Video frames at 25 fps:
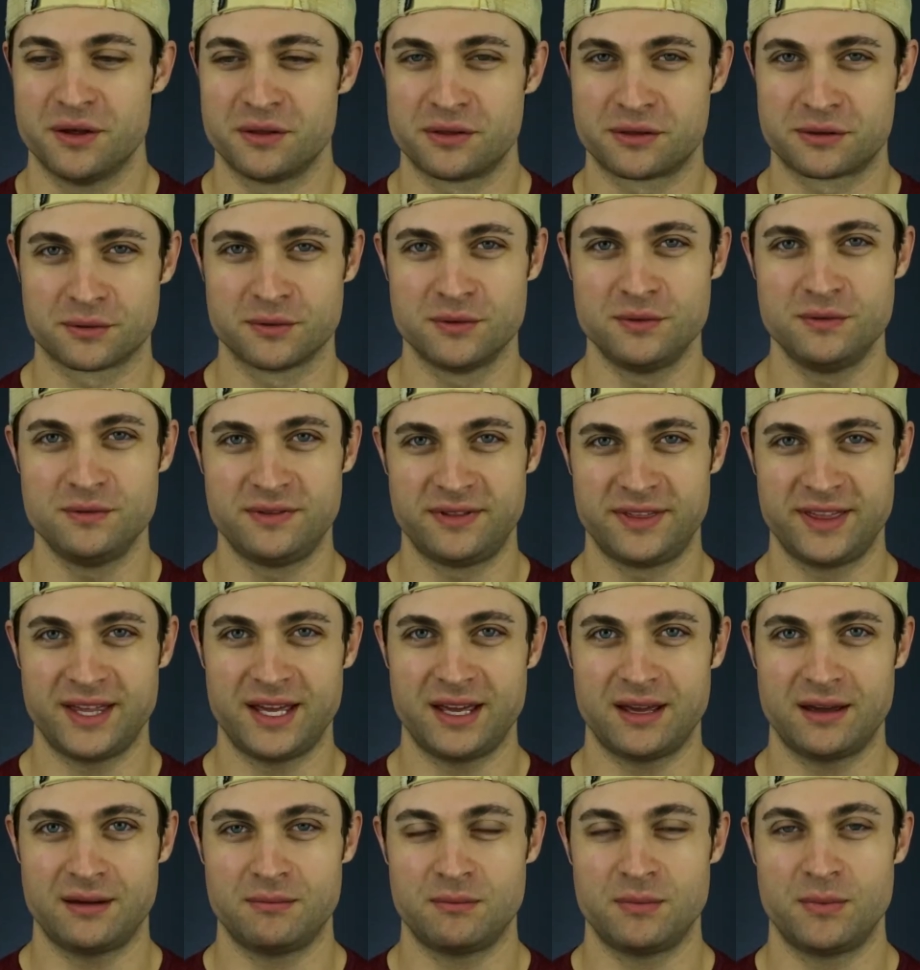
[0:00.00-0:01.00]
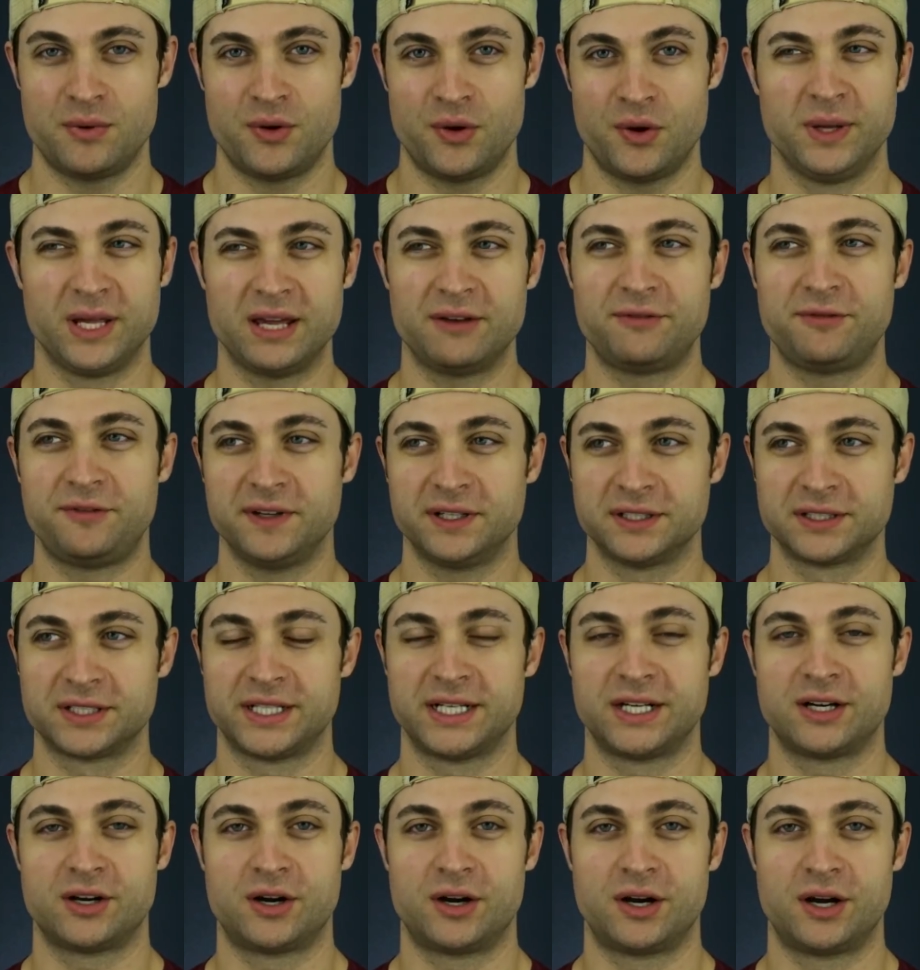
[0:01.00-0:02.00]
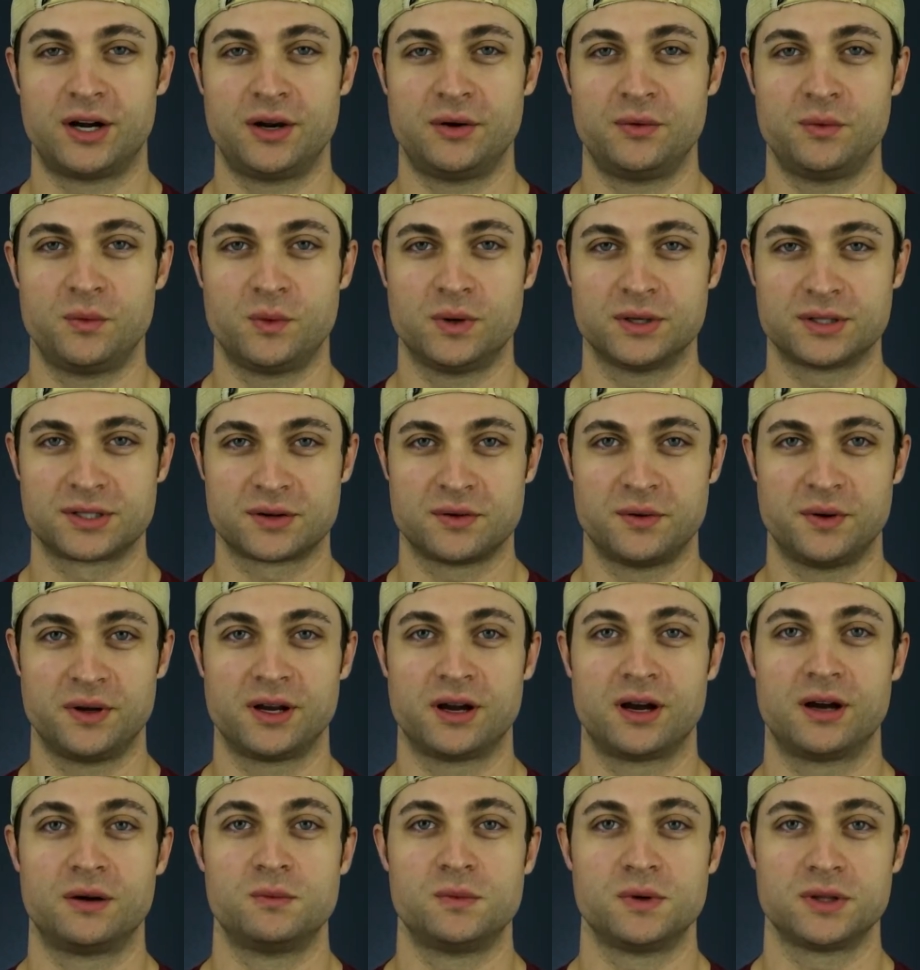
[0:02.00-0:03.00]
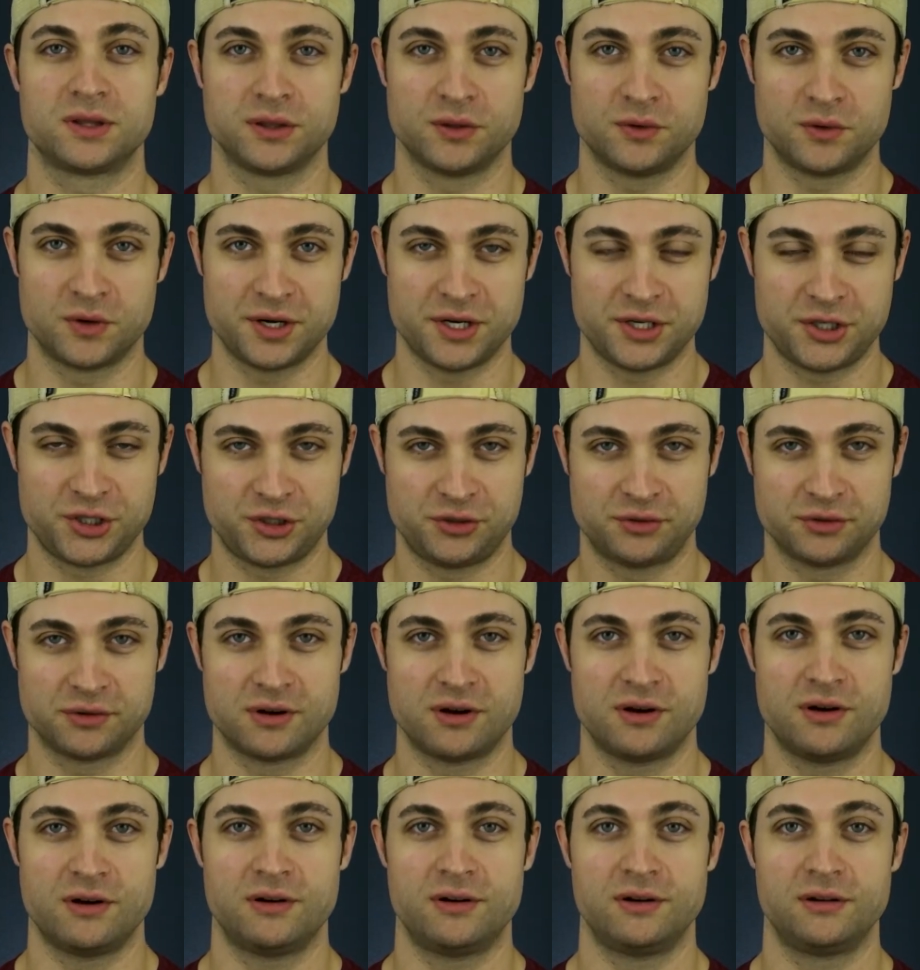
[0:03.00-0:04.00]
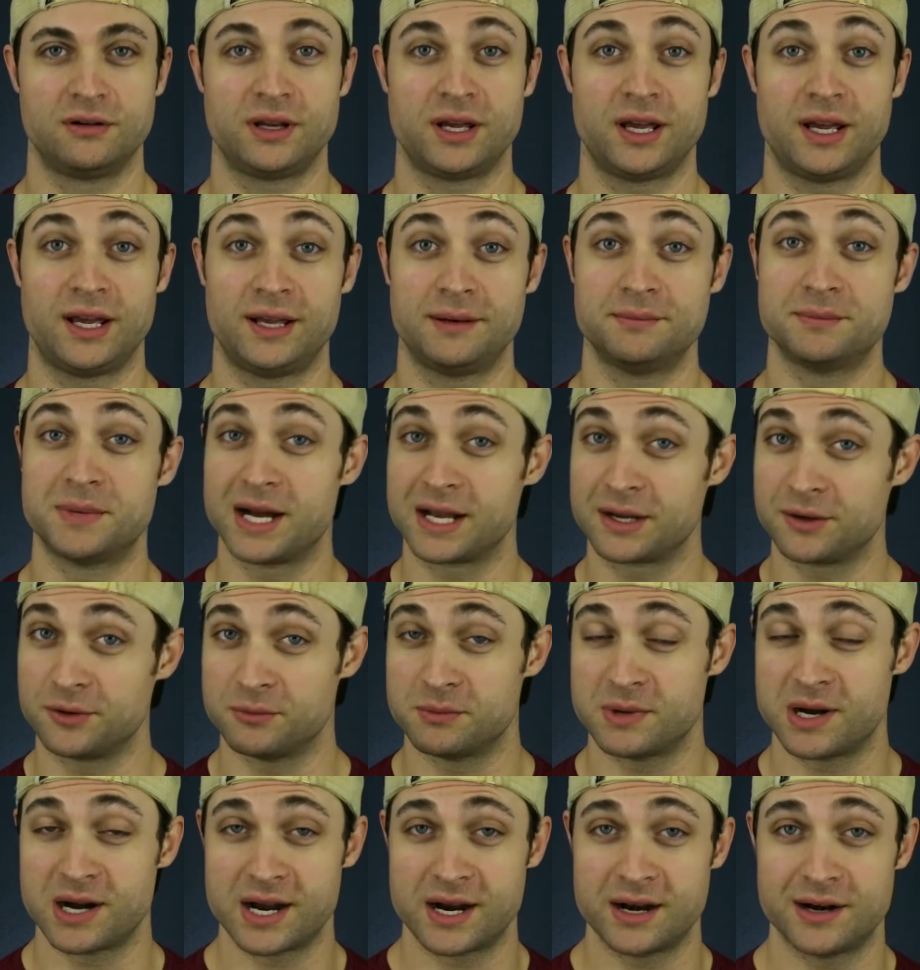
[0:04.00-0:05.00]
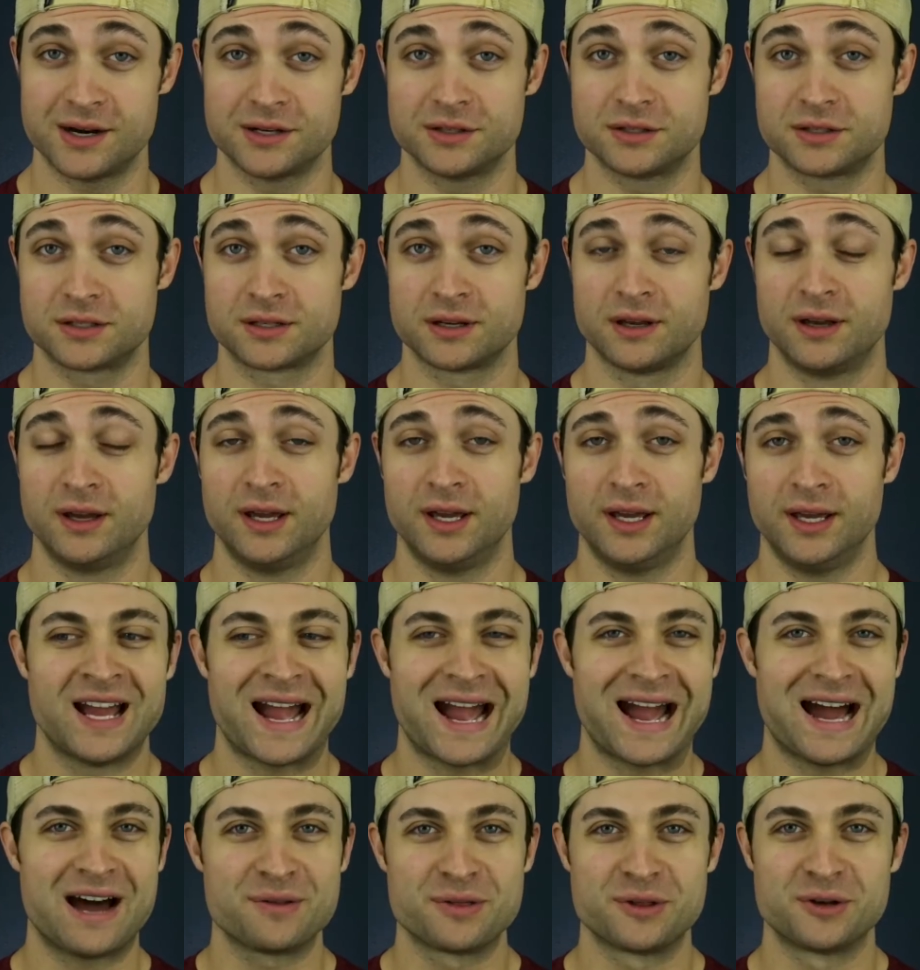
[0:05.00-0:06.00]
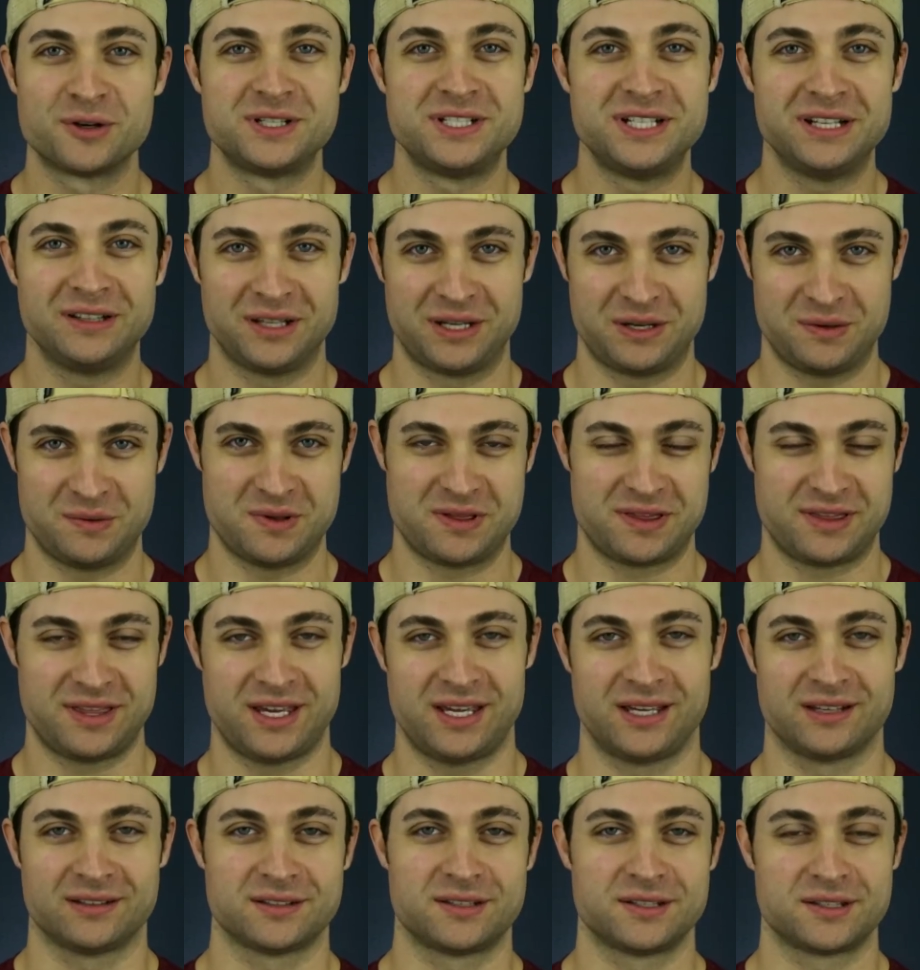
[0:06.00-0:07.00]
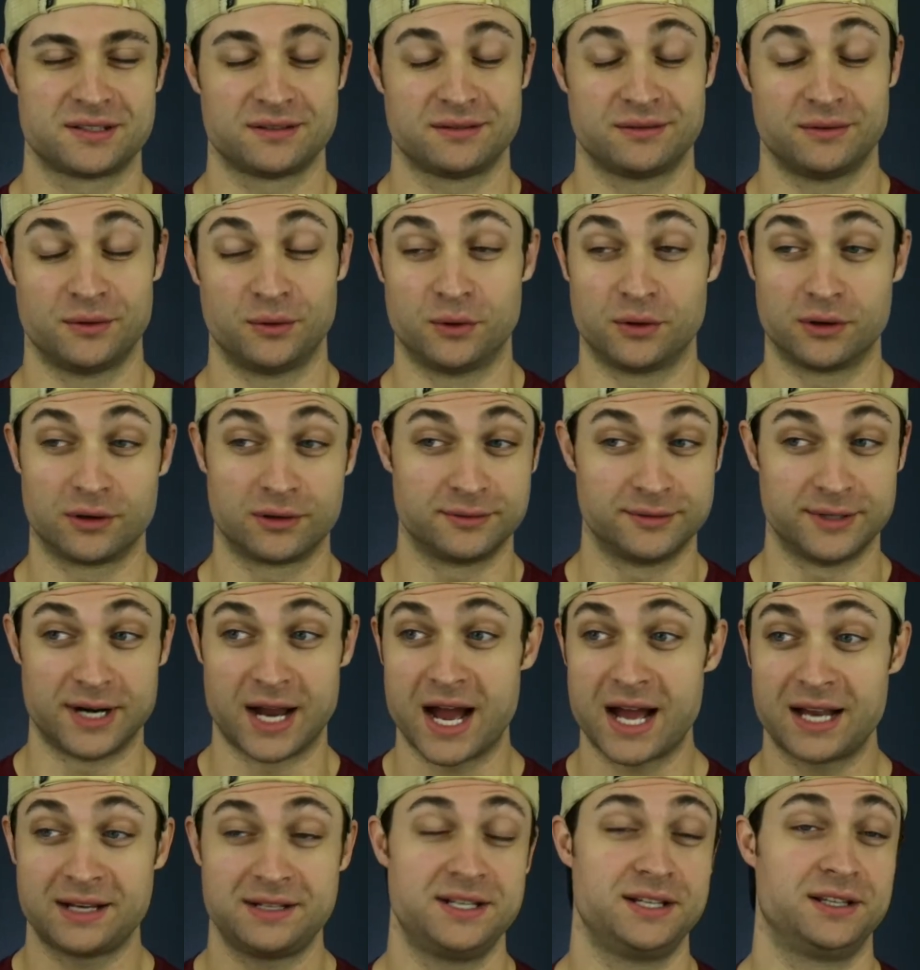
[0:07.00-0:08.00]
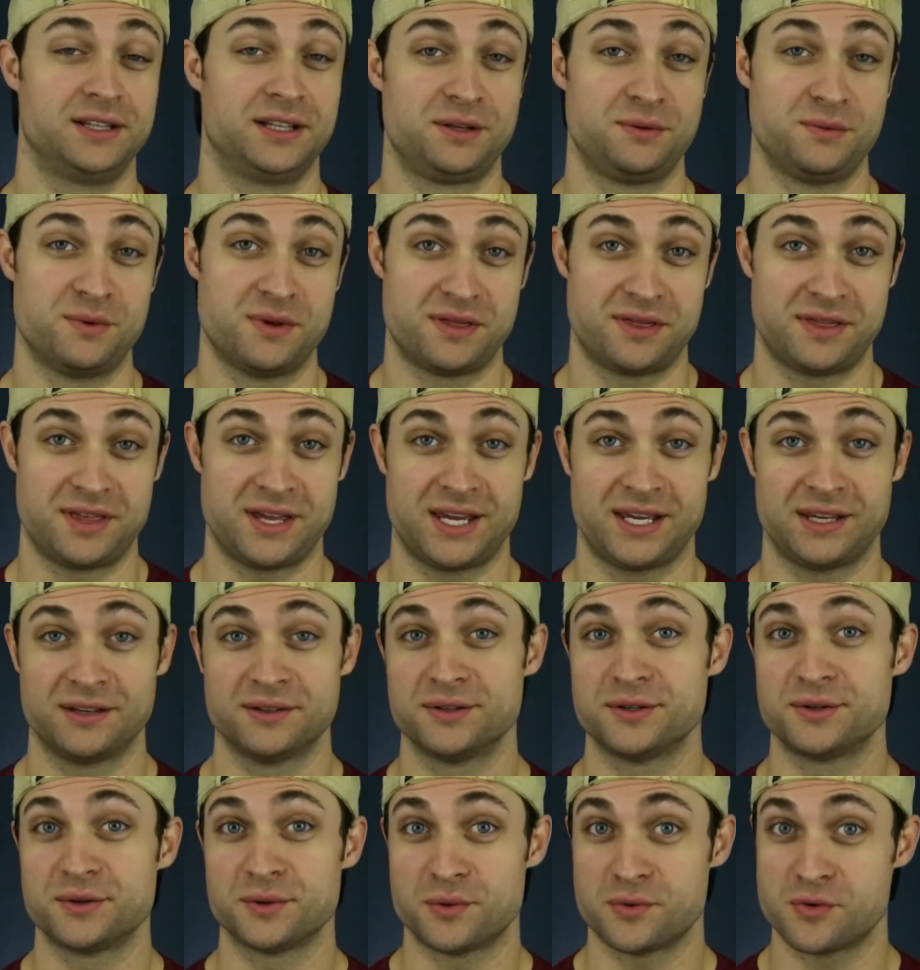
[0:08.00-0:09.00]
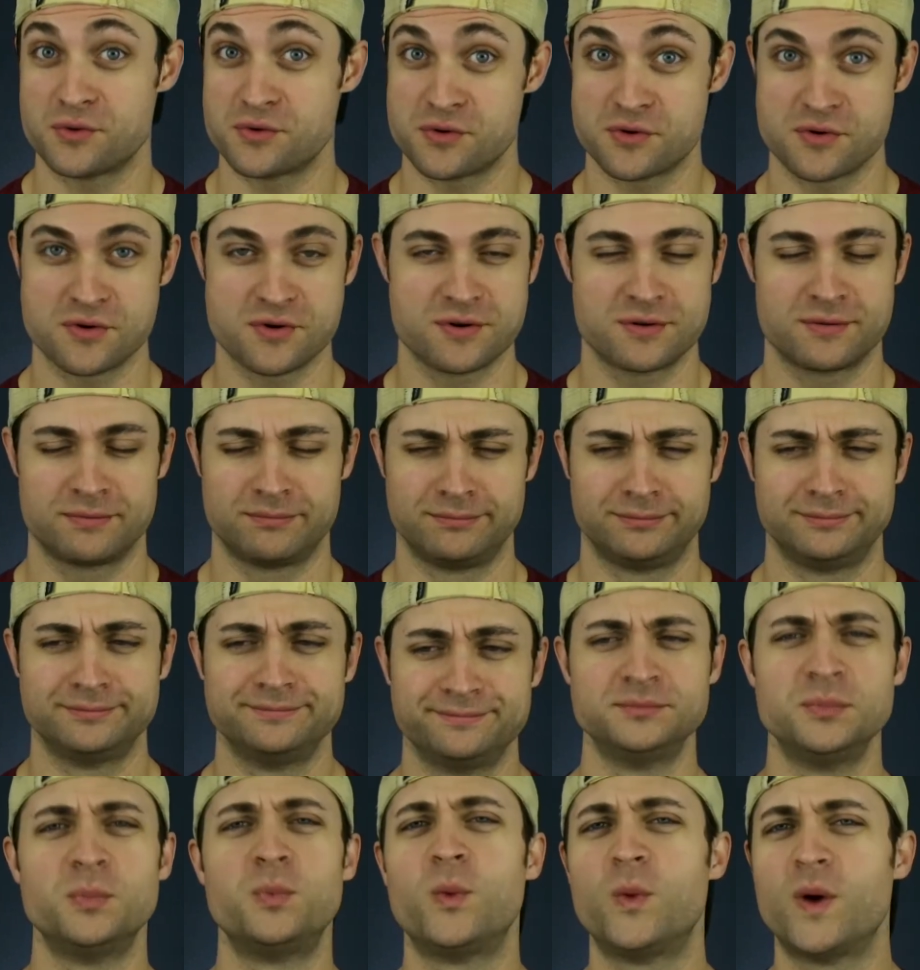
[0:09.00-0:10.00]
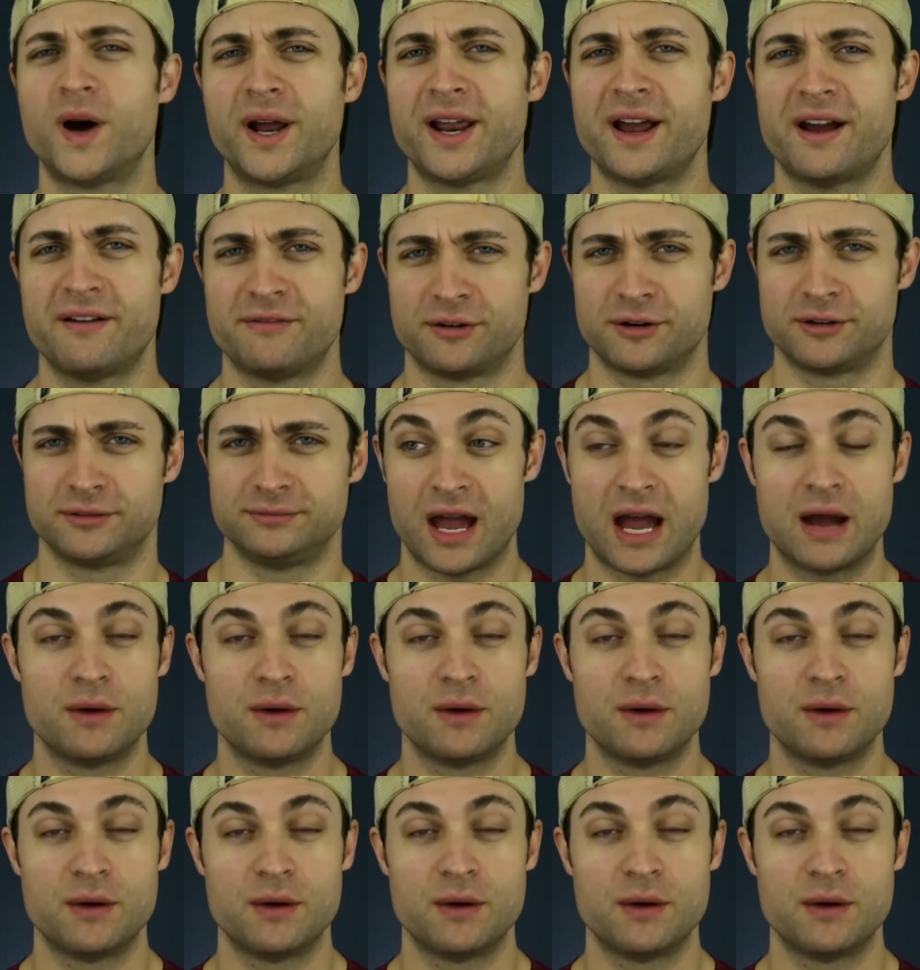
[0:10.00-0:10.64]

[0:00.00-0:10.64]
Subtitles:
Through them, we get filled in on what's going on with Laurie Strode and Michael Myers, how they're dealing with things, or not dealing with things, or whatever.